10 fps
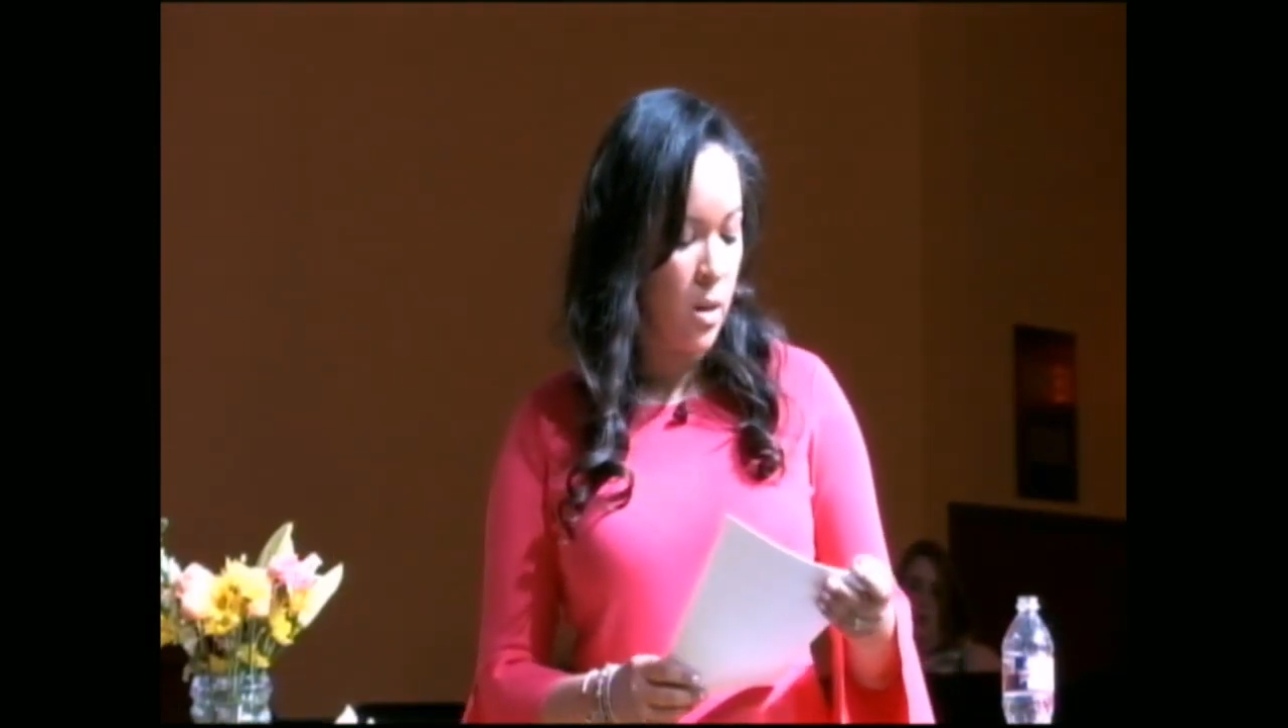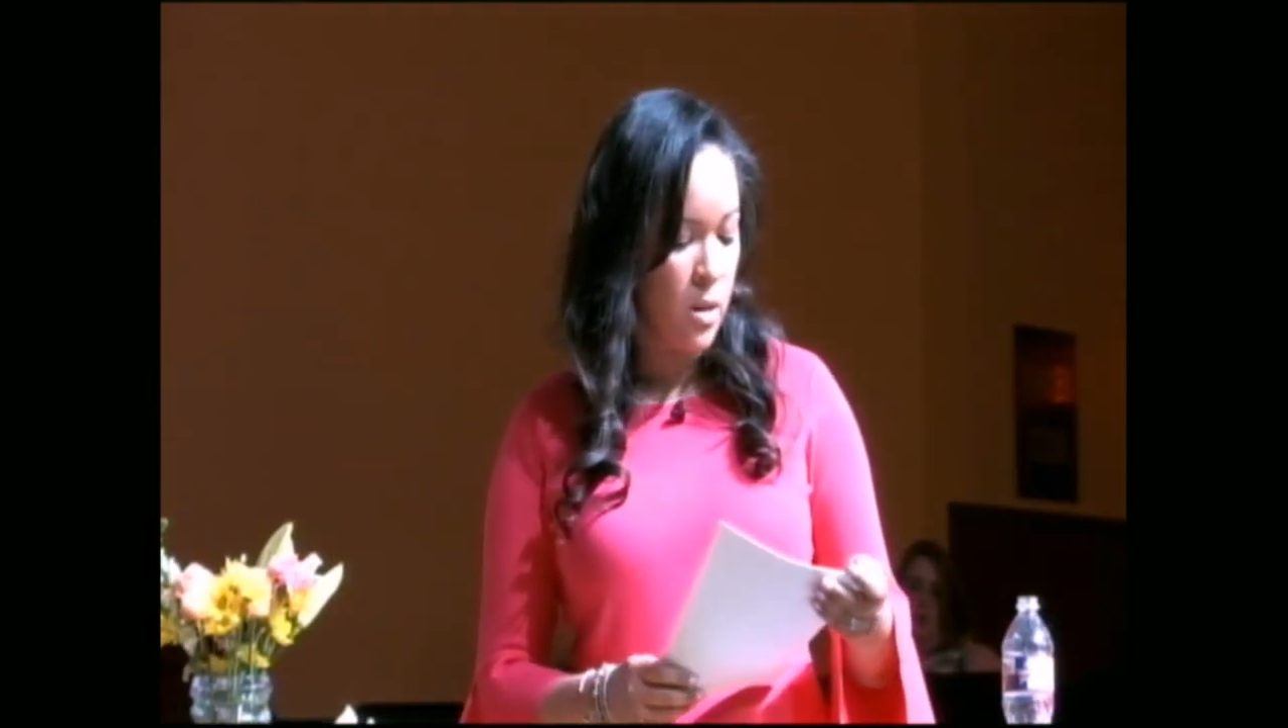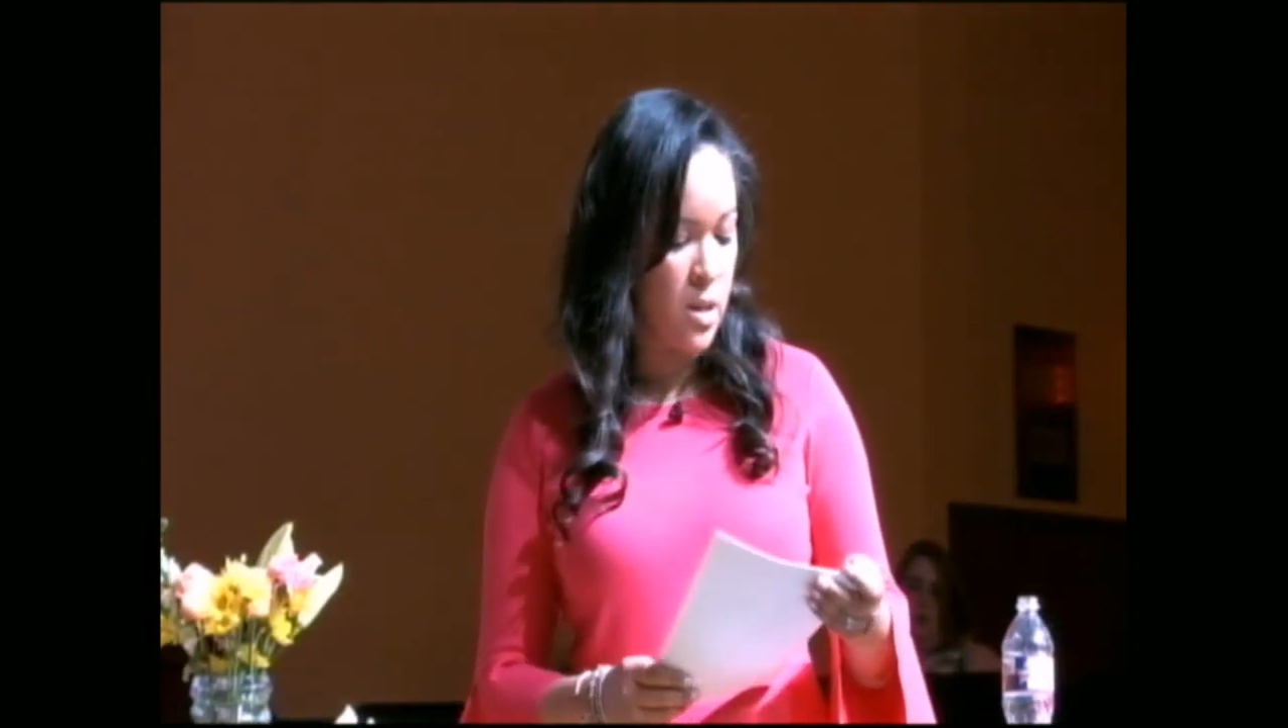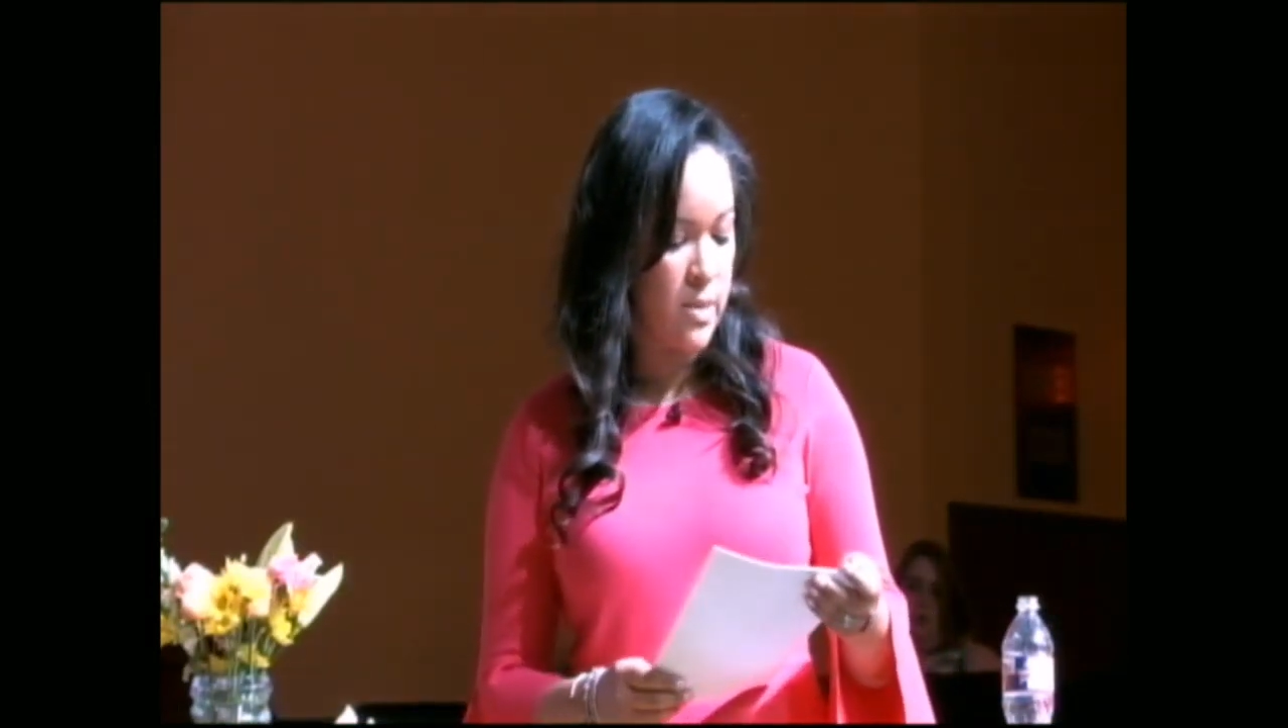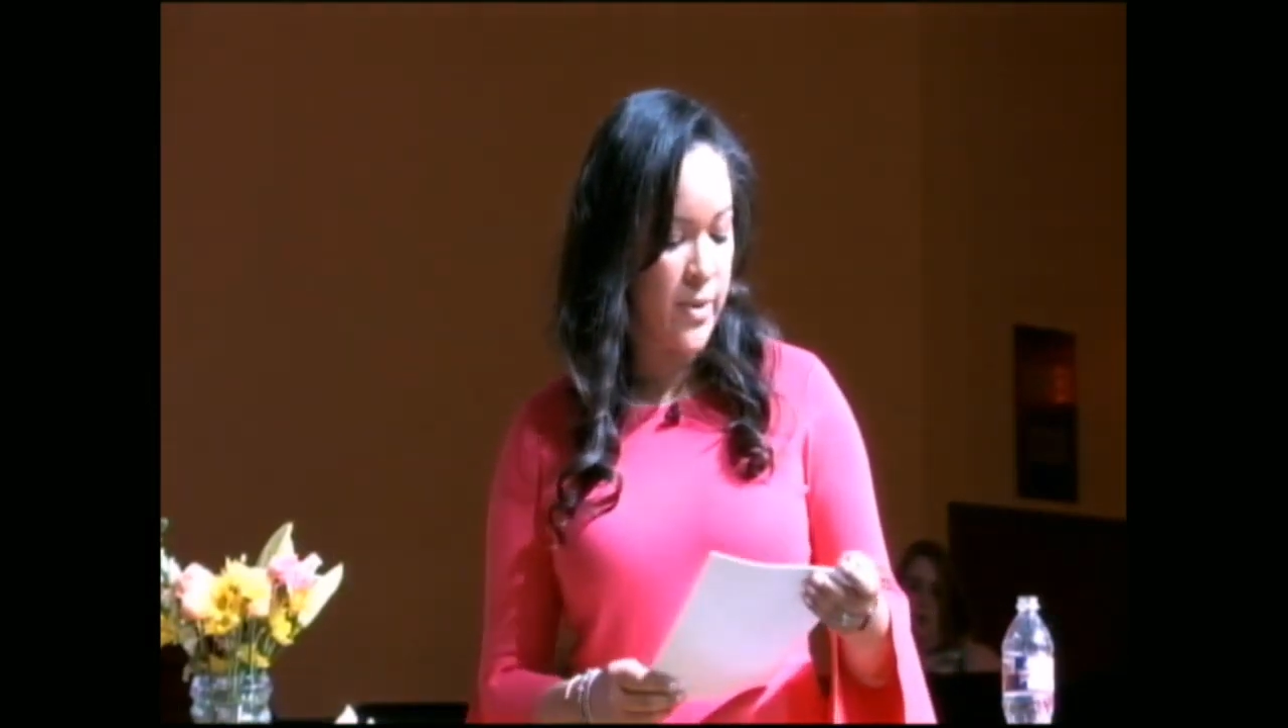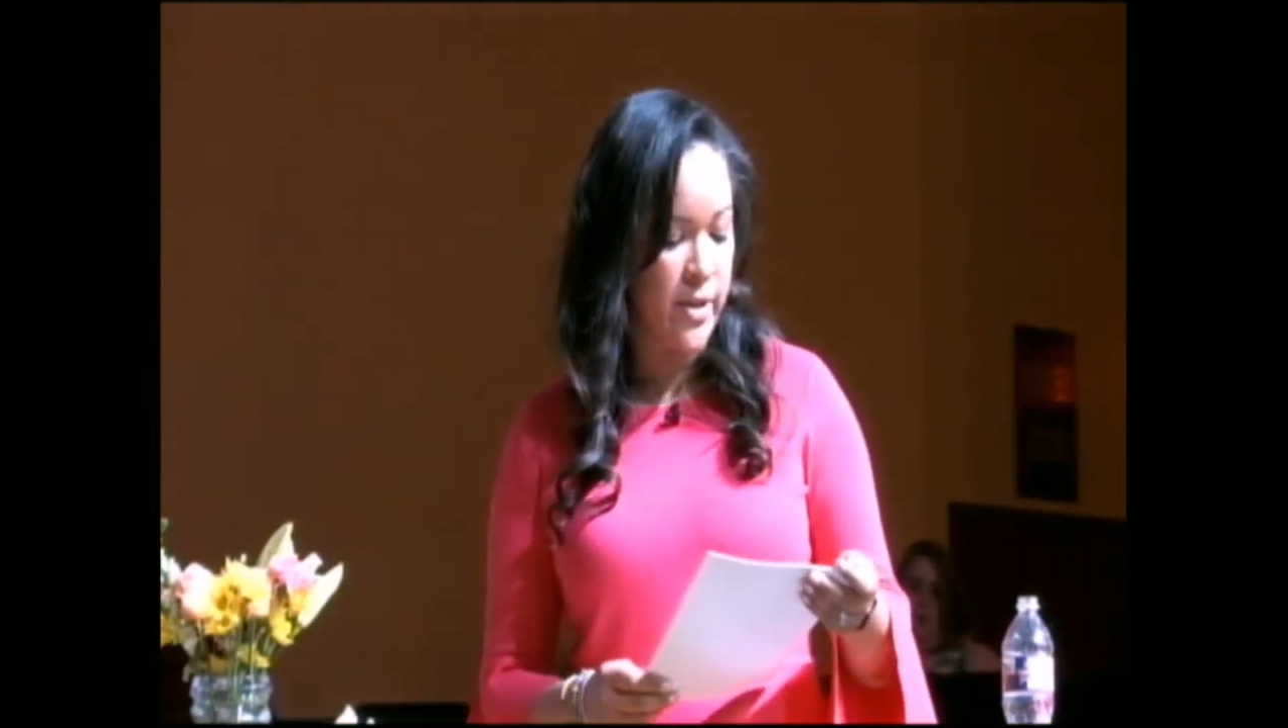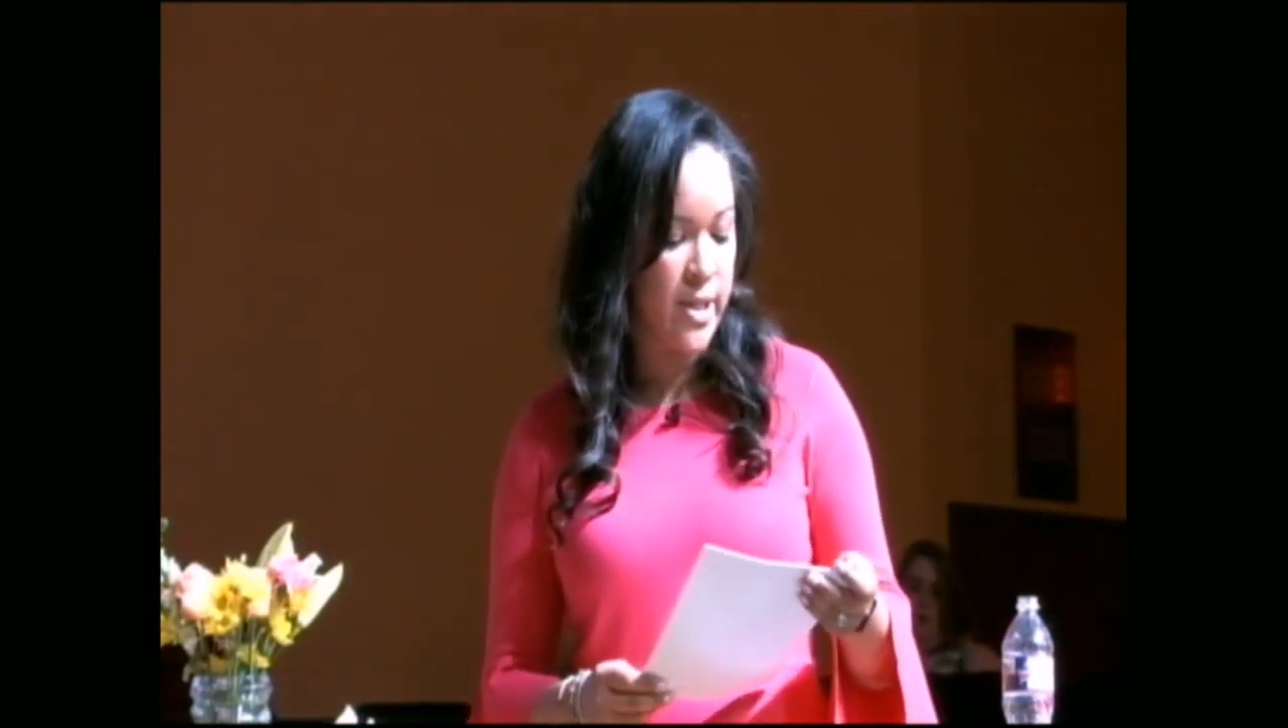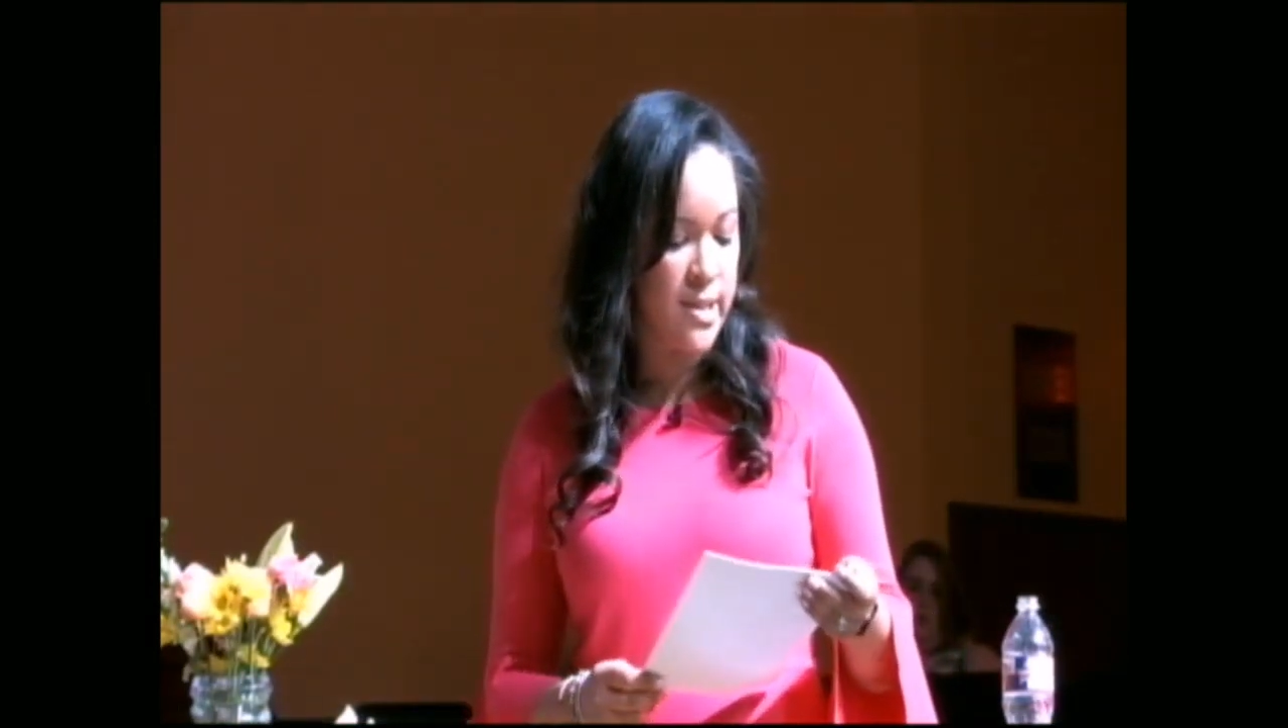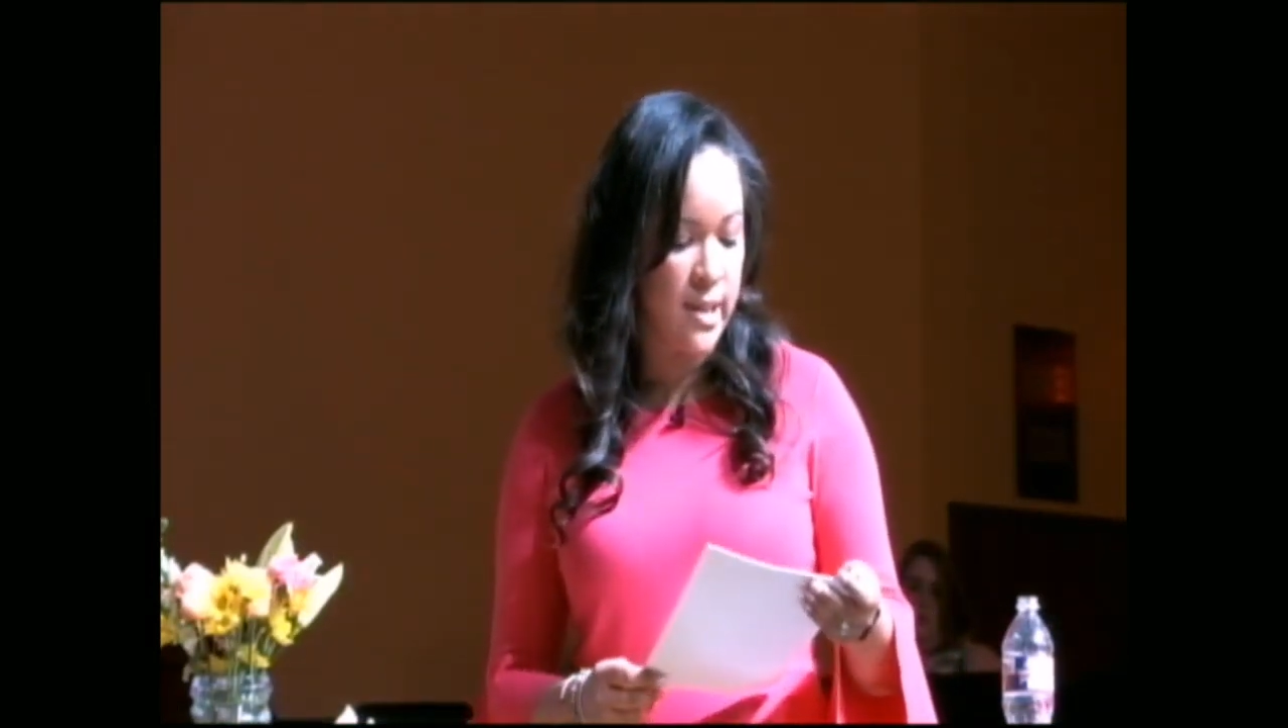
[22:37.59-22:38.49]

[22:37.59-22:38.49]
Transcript: The spirit is